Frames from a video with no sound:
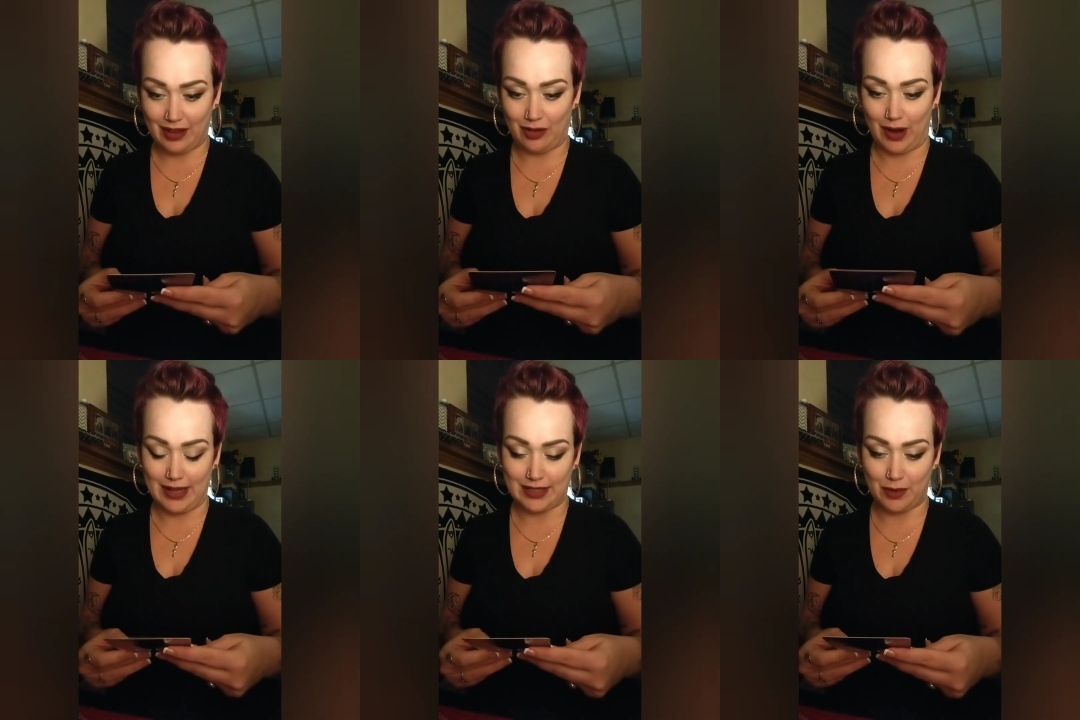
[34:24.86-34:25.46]
All
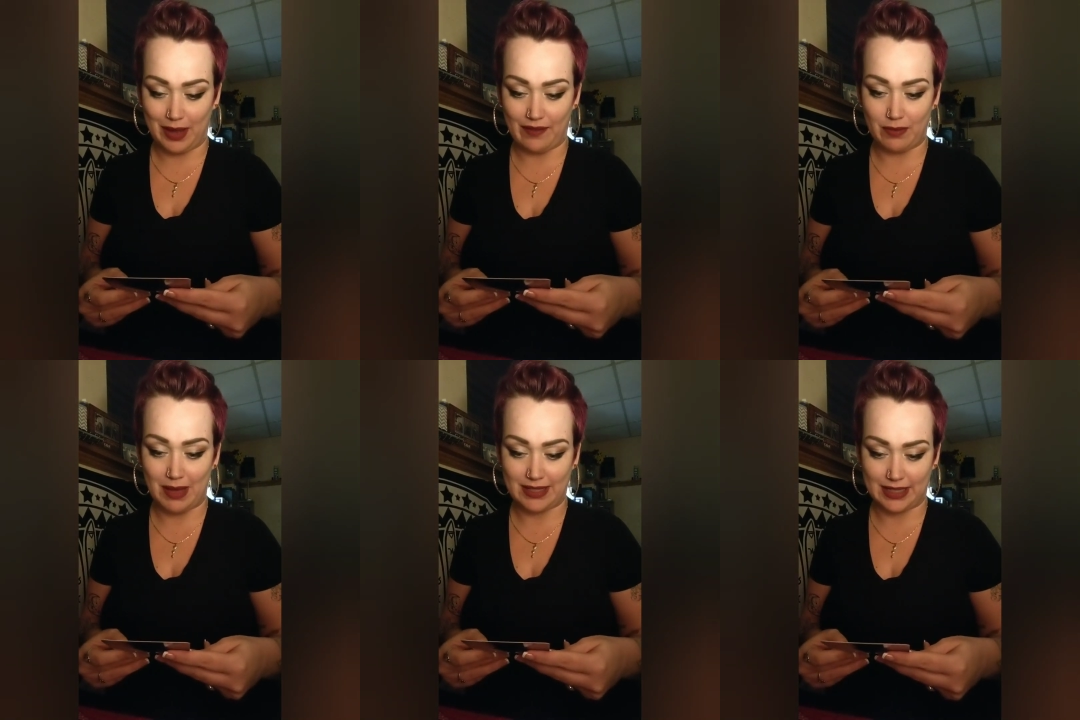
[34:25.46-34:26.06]
right, so we
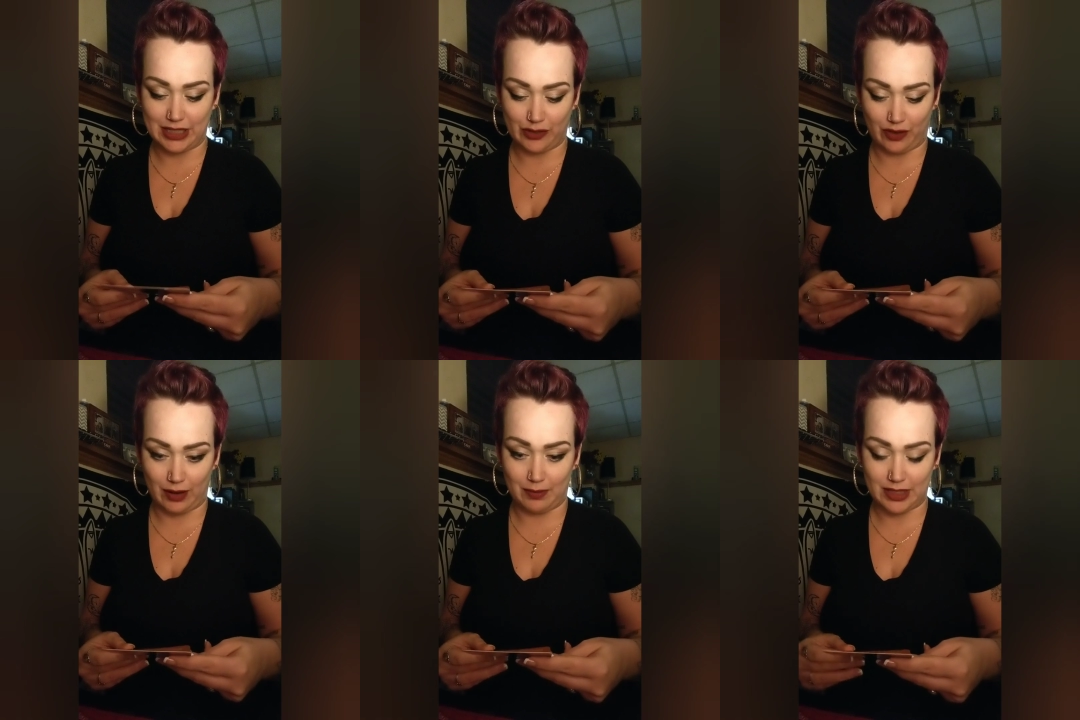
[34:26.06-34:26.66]
have a message
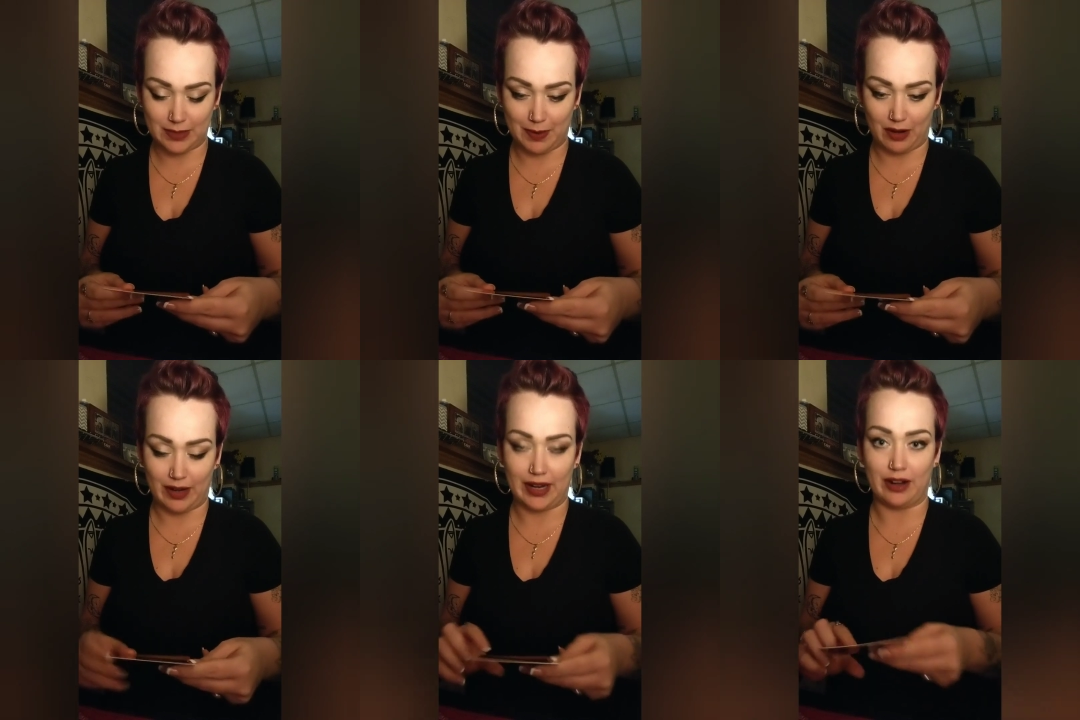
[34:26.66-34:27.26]
from
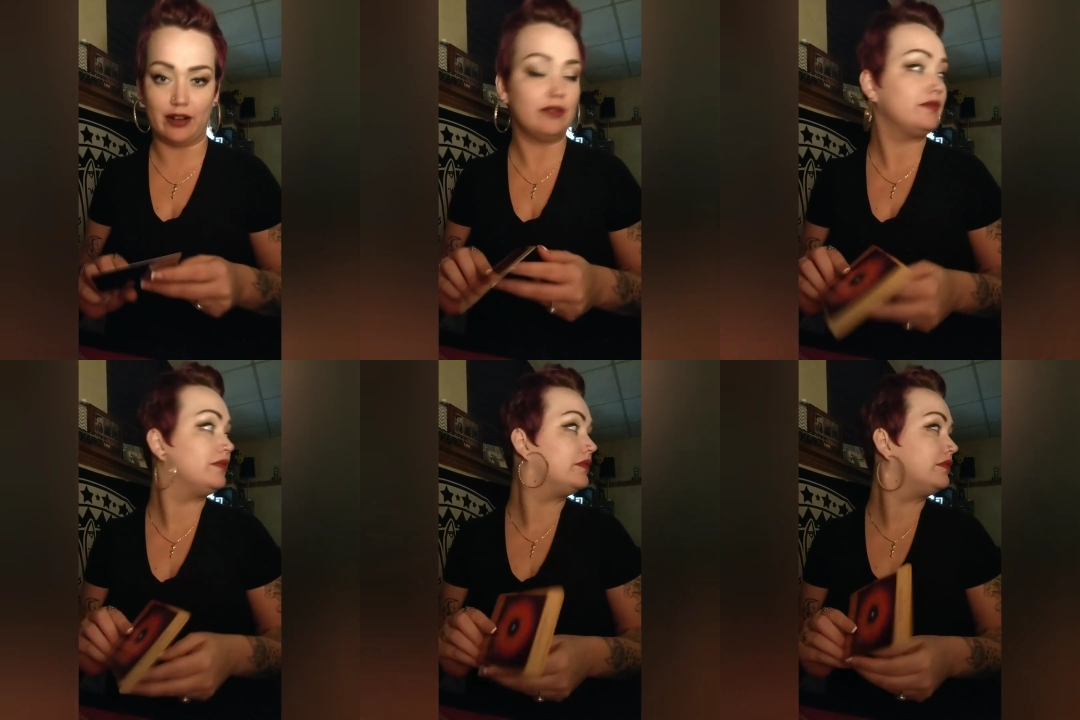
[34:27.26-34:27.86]
Spirit here.
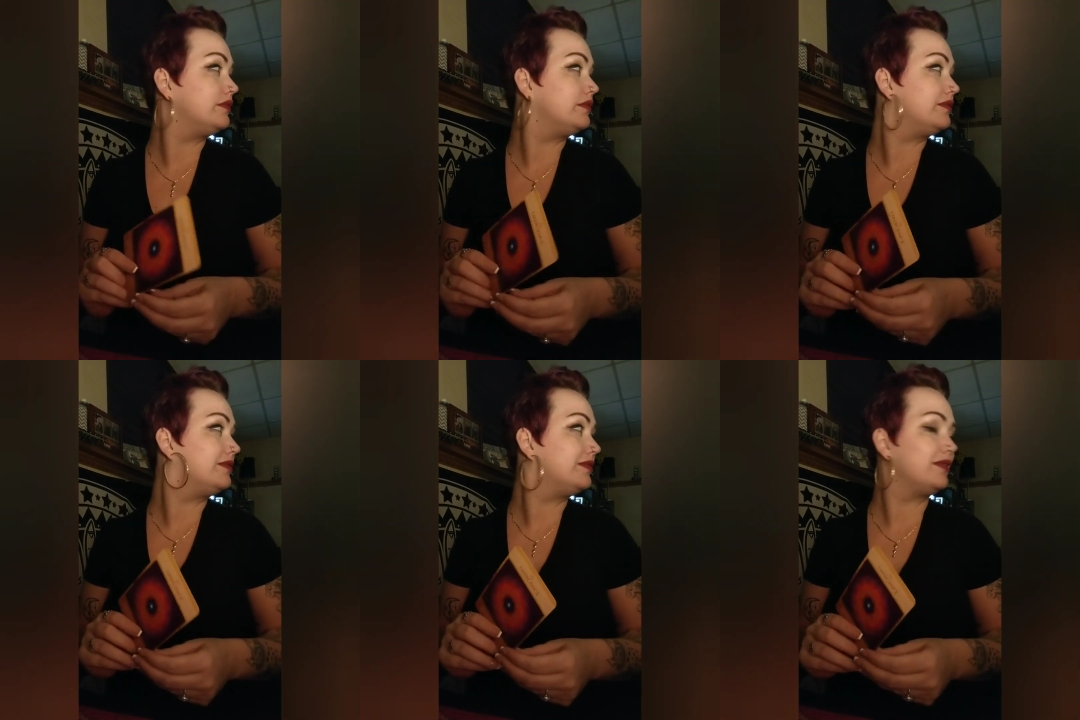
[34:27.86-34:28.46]

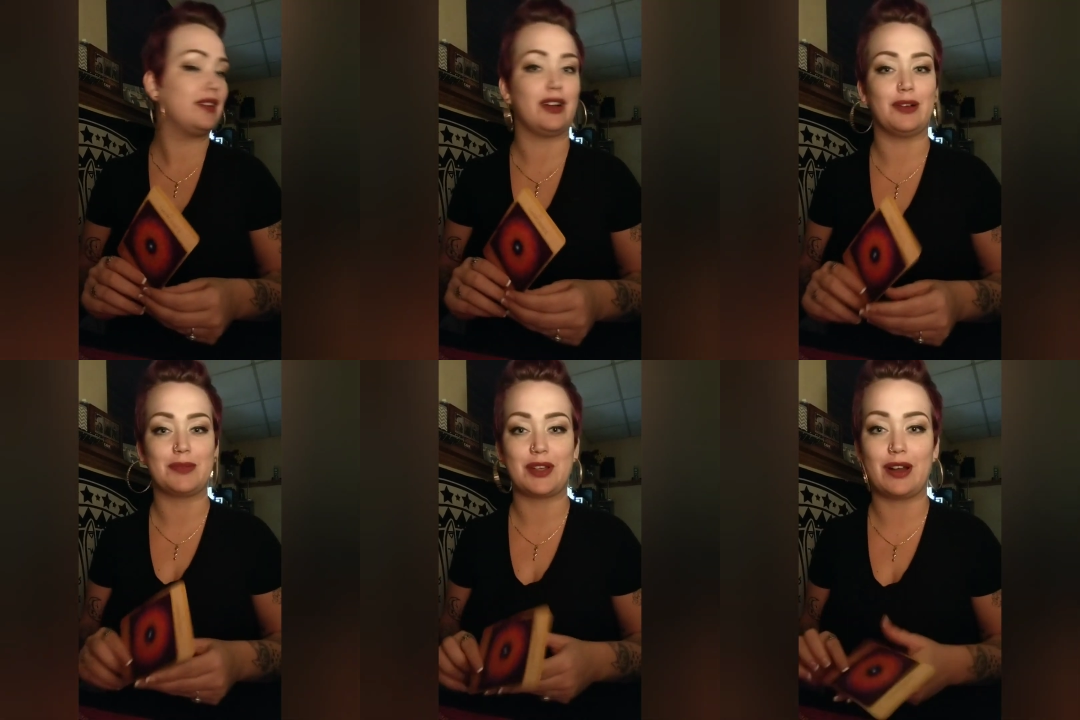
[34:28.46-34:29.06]

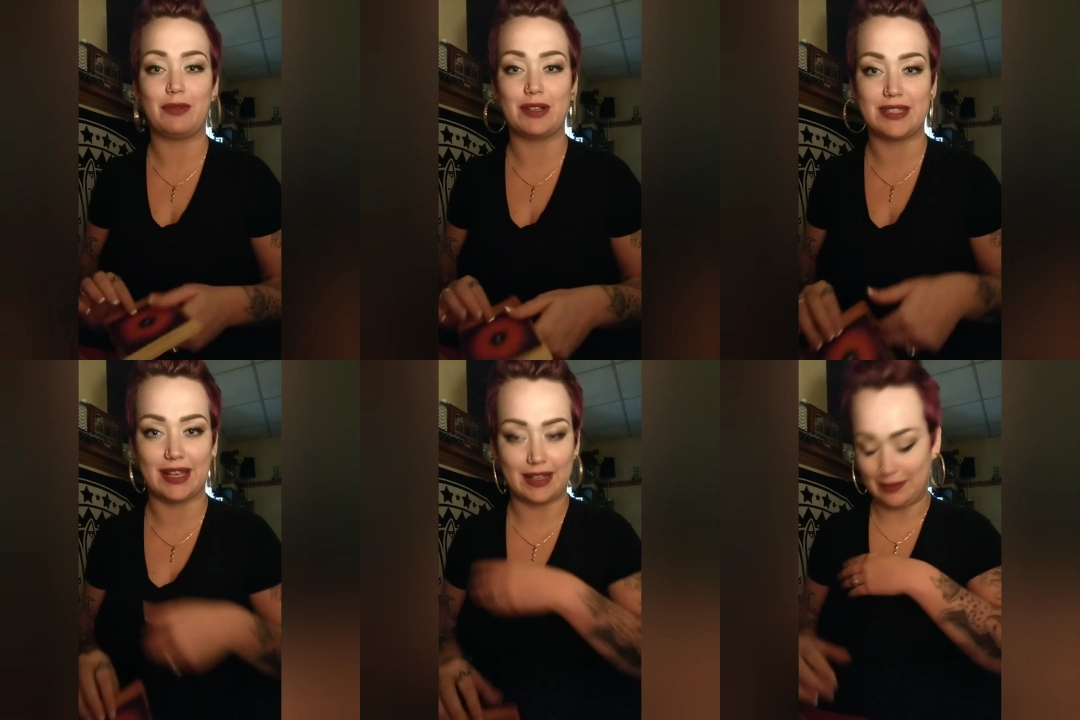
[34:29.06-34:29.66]
Oh, I'm sorry,
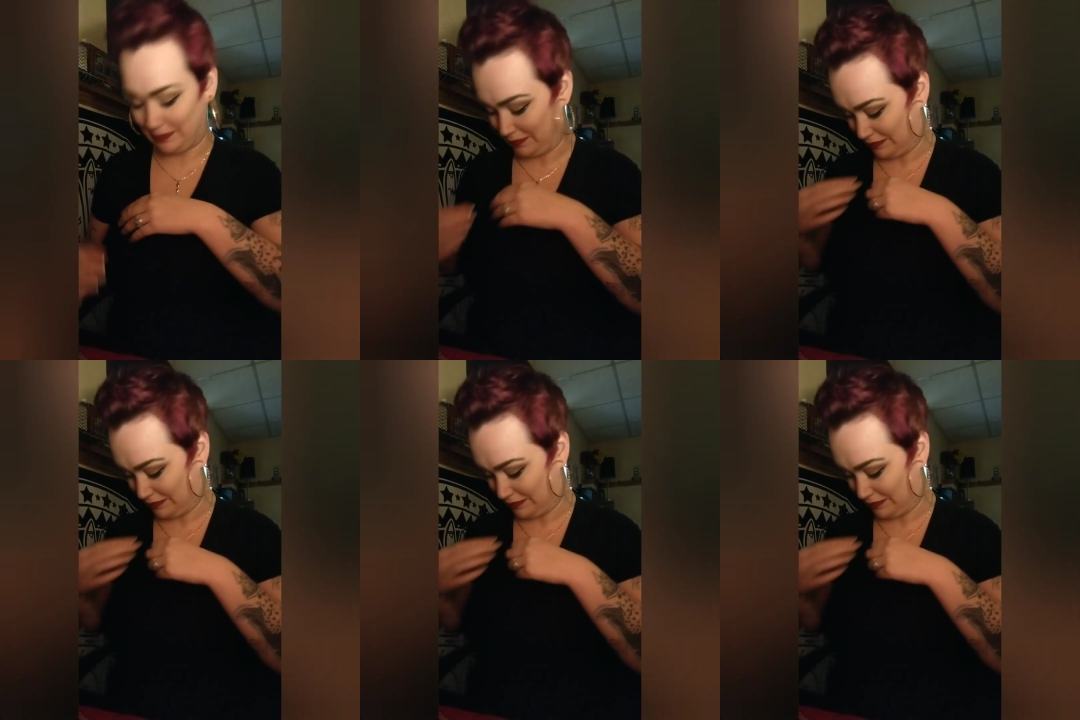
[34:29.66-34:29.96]
1 second.